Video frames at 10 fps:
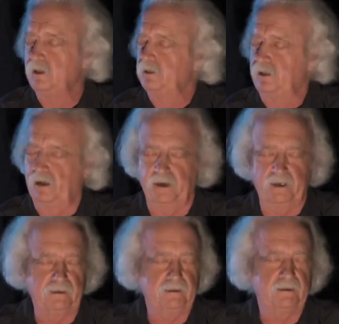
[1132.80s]

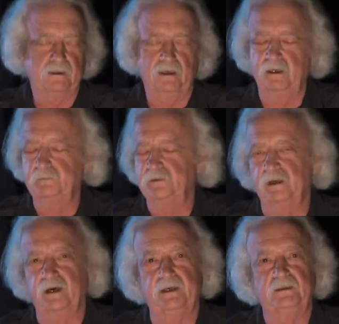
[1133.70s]
Nine times
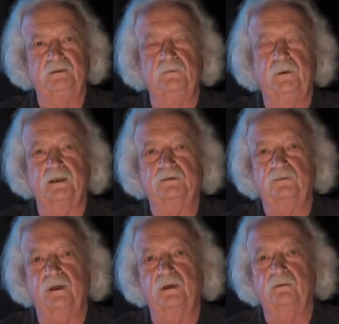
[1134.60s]
nine she
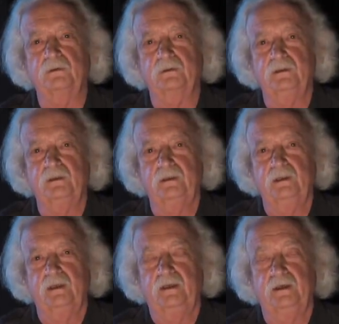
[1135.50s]
passed round,
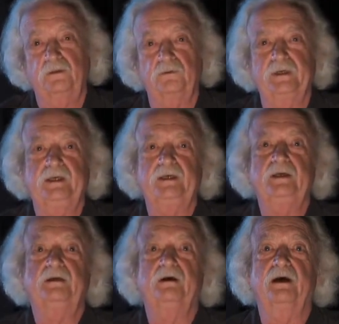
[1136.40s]
and
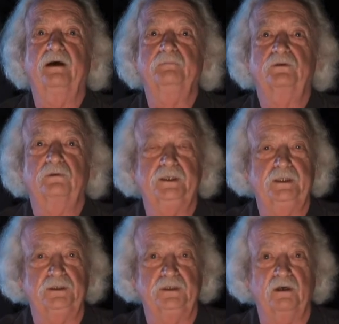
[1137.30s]
three times
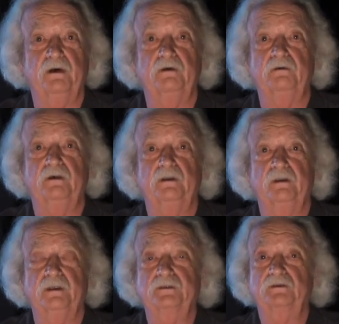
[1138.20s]
three she uttered
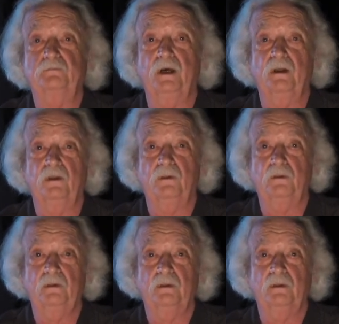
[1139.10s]
this spell.